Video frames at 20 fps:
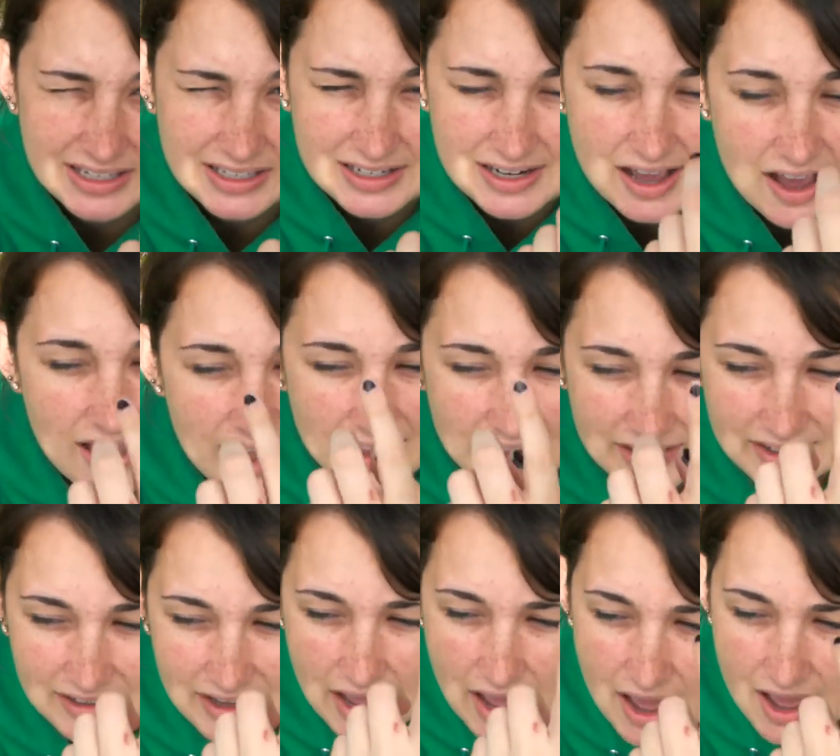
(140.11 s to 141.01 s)
and Wait, I, you gotta,
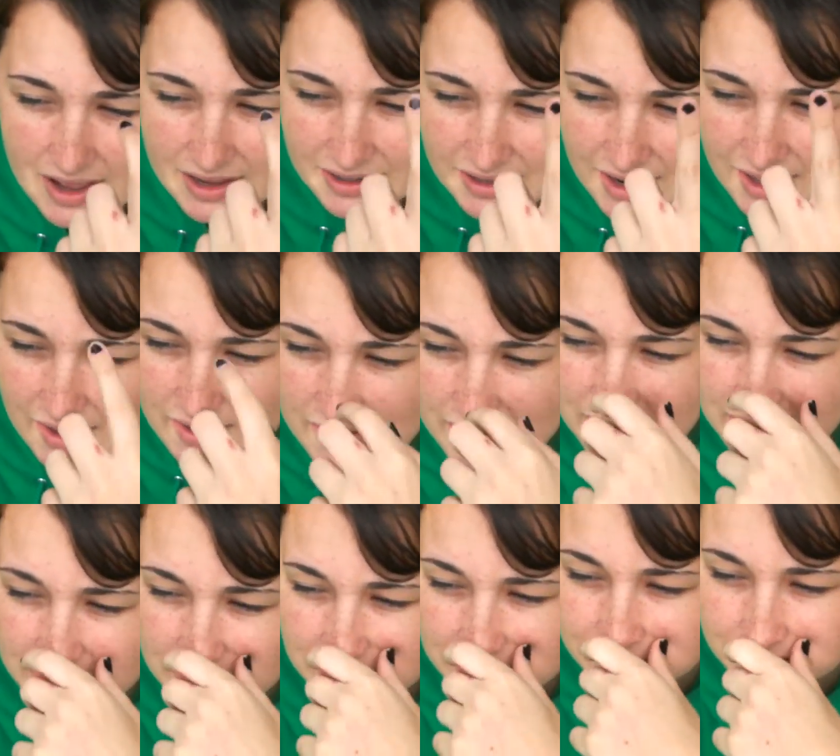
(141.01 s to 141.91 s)
you gotta, you gotta like
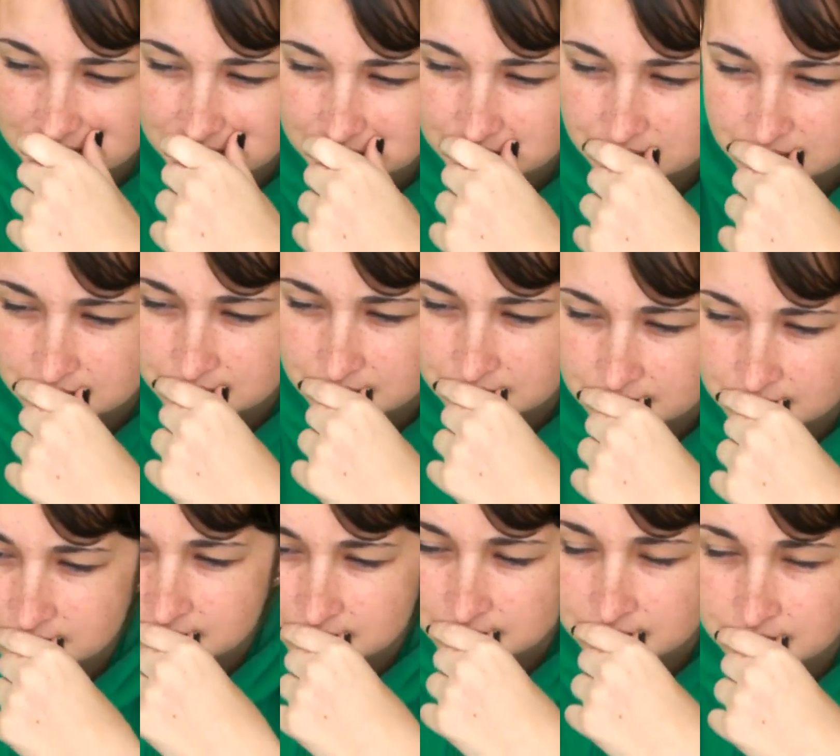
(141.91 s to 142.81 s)
end the.
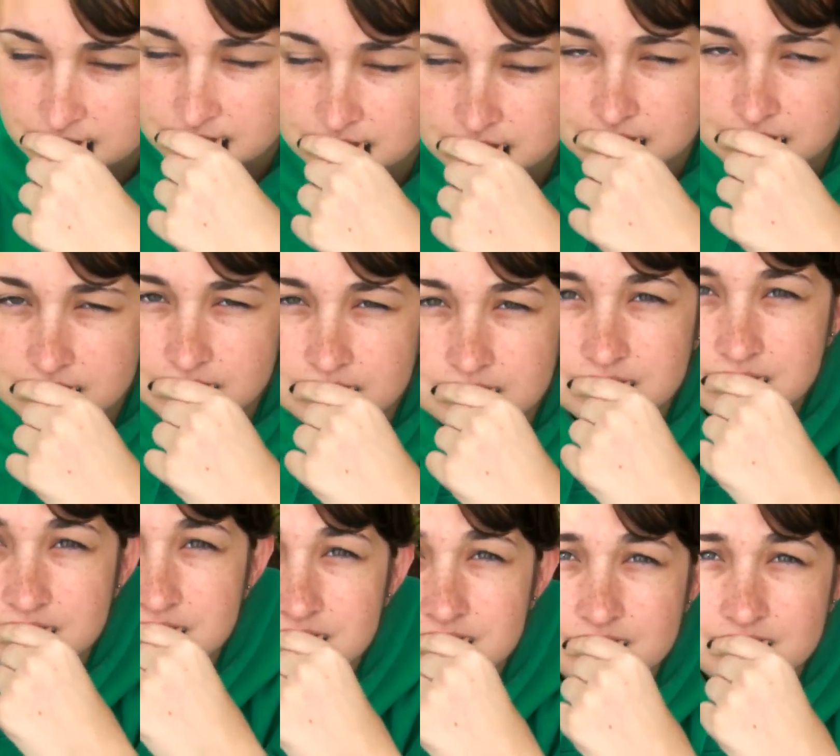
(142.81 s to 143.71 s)
Just keep
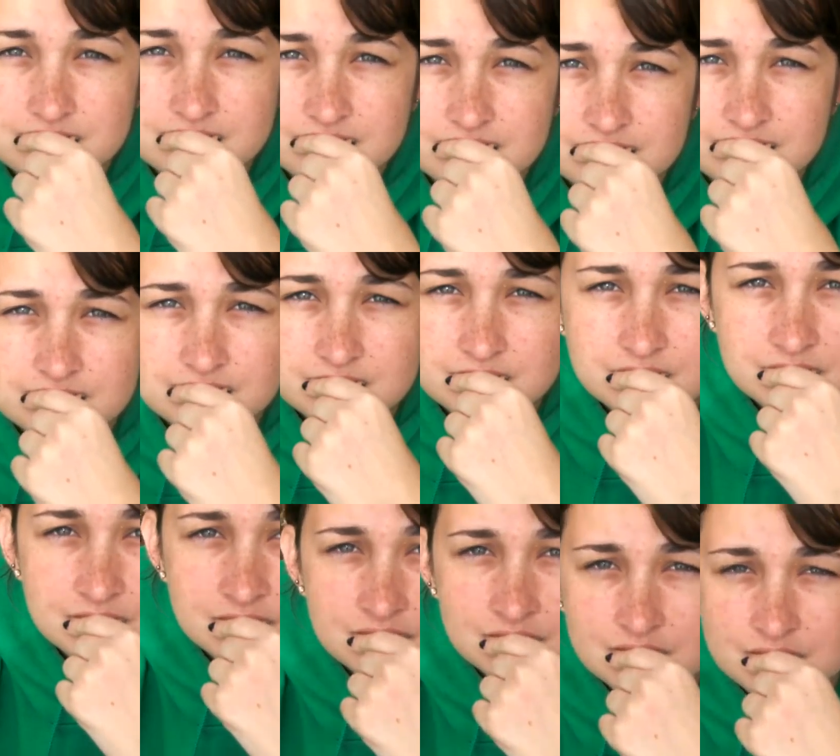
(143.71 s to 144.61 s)
going with the story. That could be
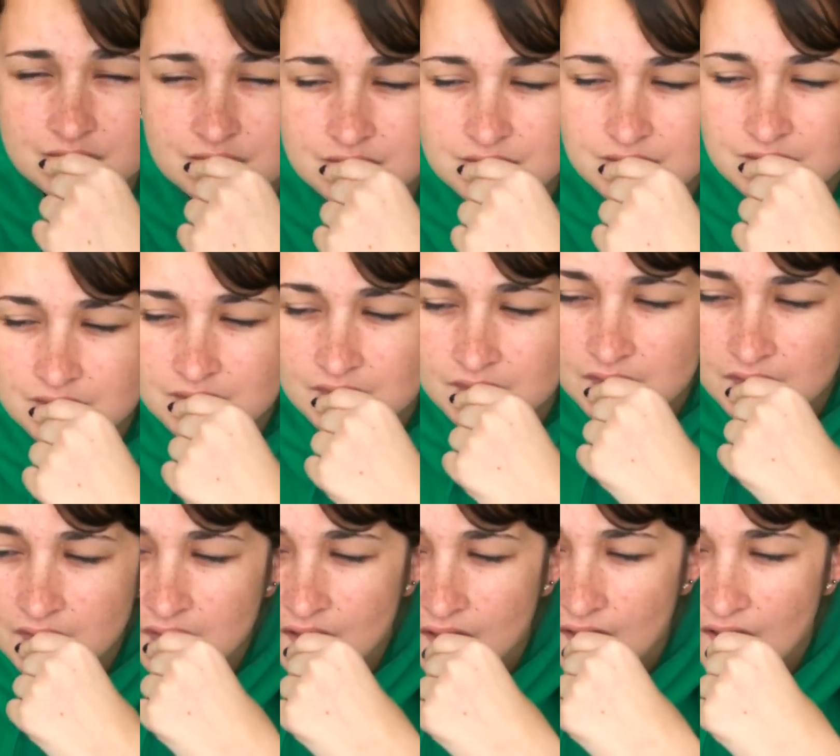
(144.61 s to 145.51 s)
the end.
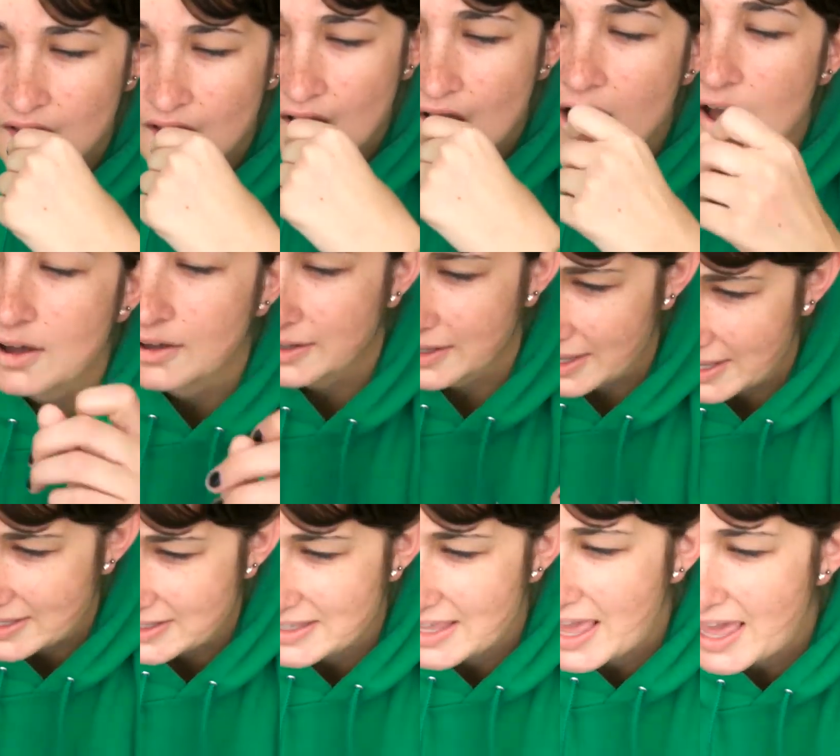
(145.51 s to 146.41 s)
Oh, okay.
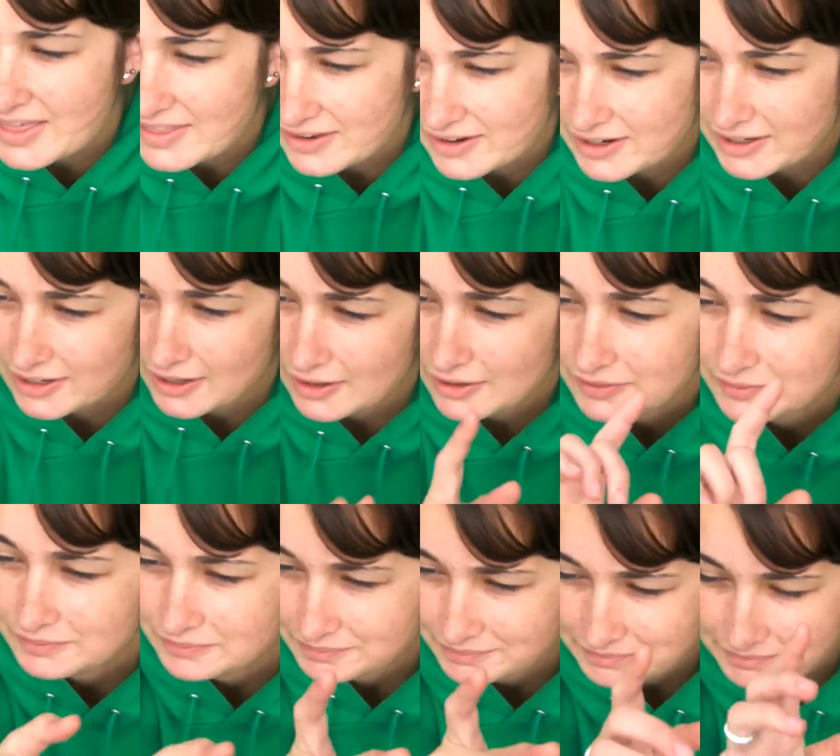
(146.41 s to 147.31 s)
Yeah, there you go.
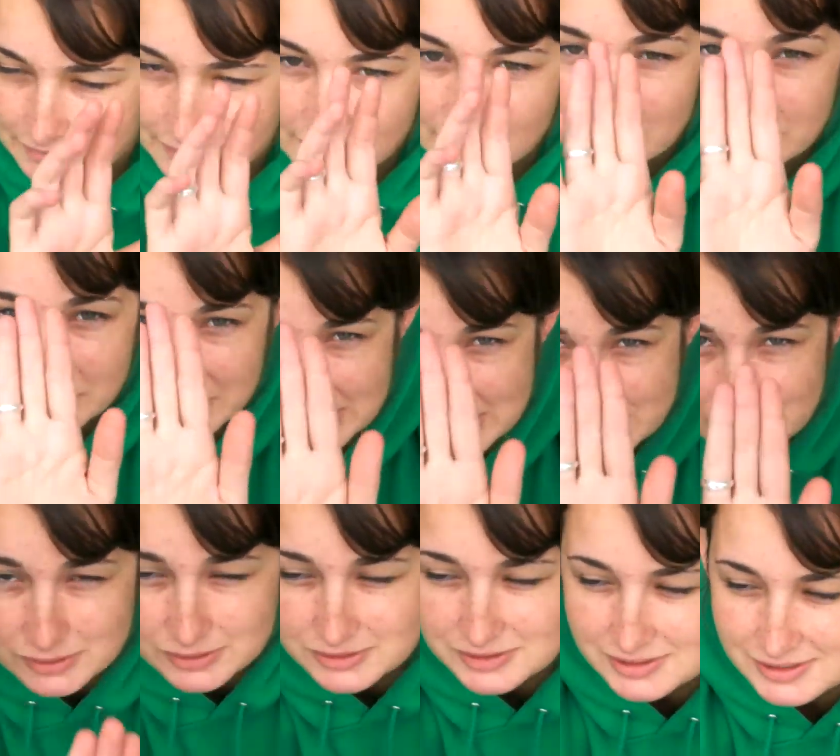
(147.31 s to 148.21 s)
Please
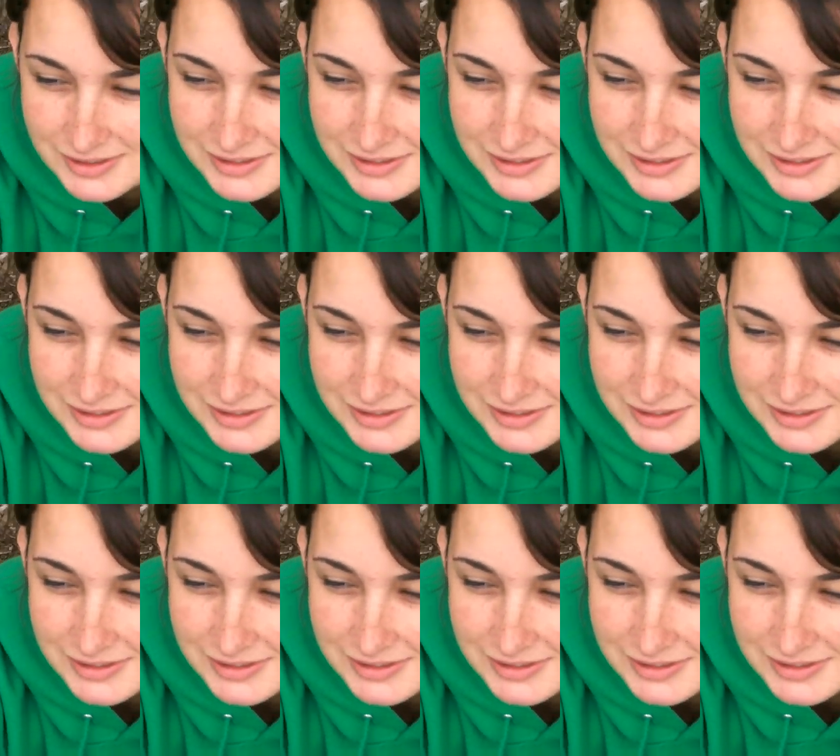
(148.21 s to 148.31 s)
hold.